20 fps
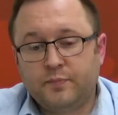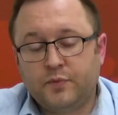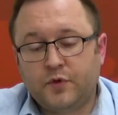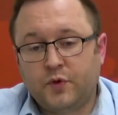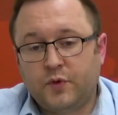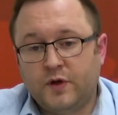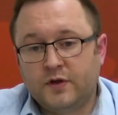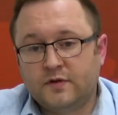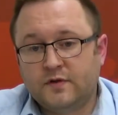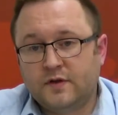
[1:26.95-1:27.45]
The
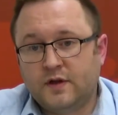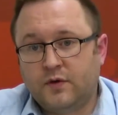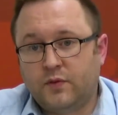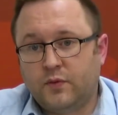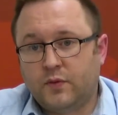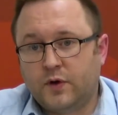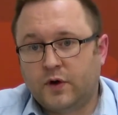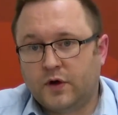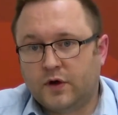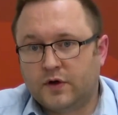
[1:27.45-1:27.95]
ones that
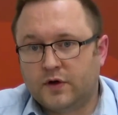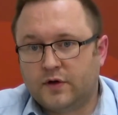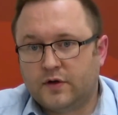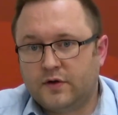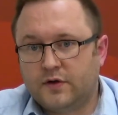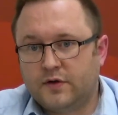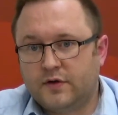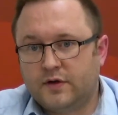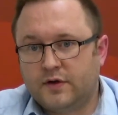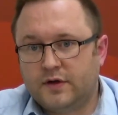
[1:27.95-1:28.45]
weren't,
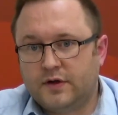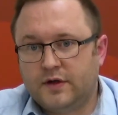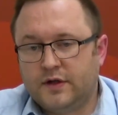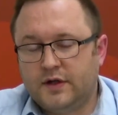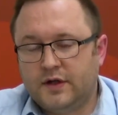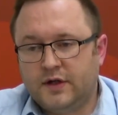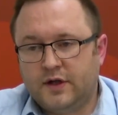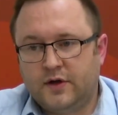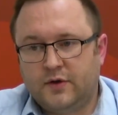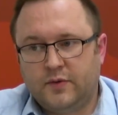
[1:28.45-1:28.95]

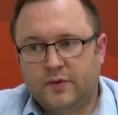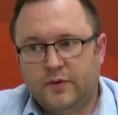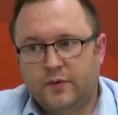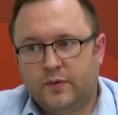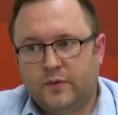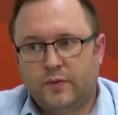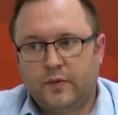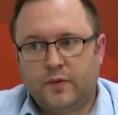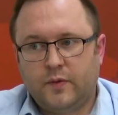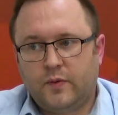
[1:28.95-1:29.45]

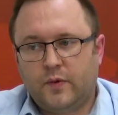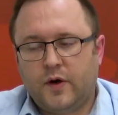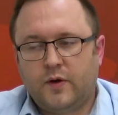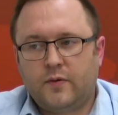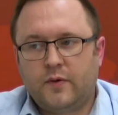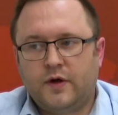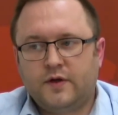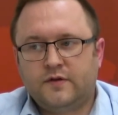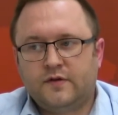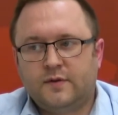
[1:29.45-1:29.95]
what
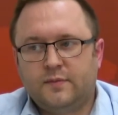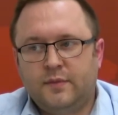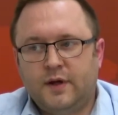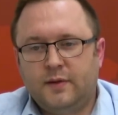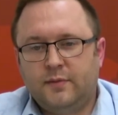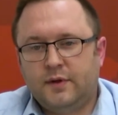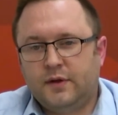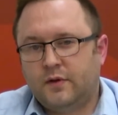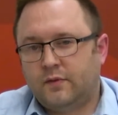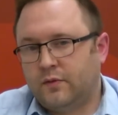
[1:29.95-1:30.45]
was it
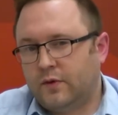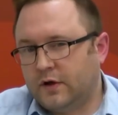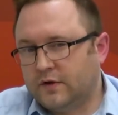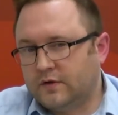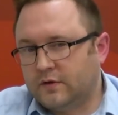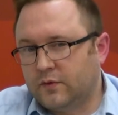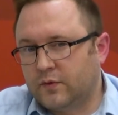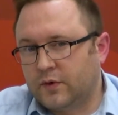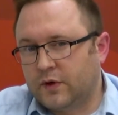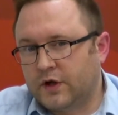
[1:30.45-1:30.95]
maybe that
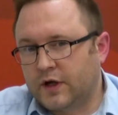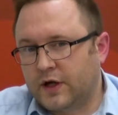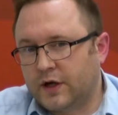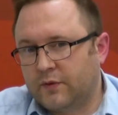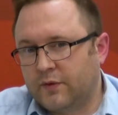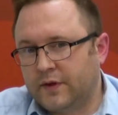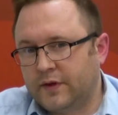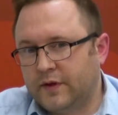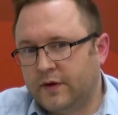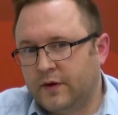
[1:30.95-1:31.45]
wasn't
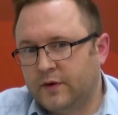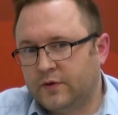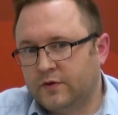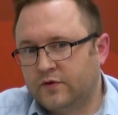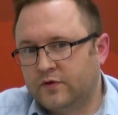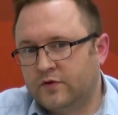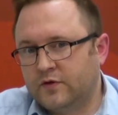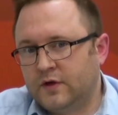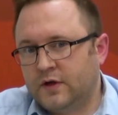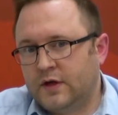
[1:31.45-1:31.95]
working with
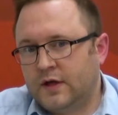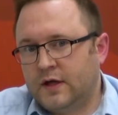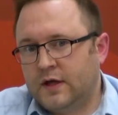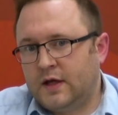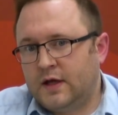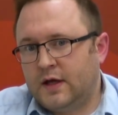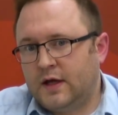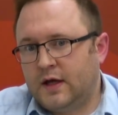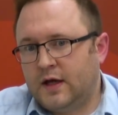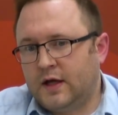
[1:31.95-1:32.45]
those?
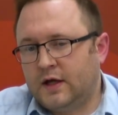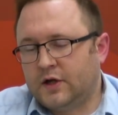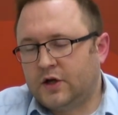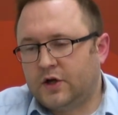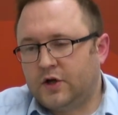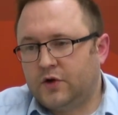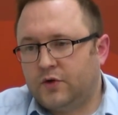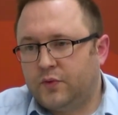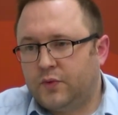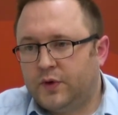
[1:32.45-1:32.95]
And
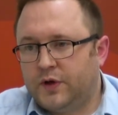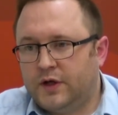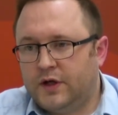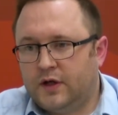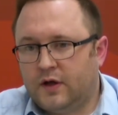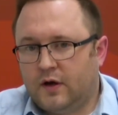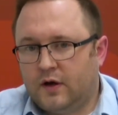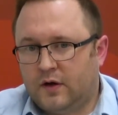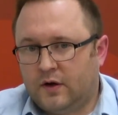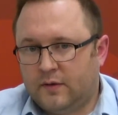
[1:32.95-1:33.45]
could we
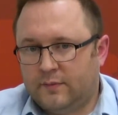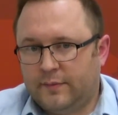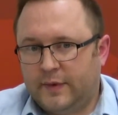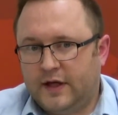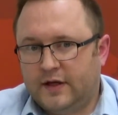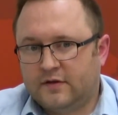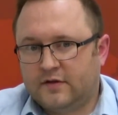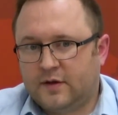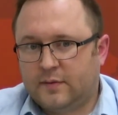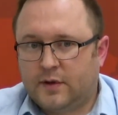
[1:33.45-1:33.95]

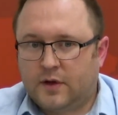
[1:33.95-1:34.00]
make some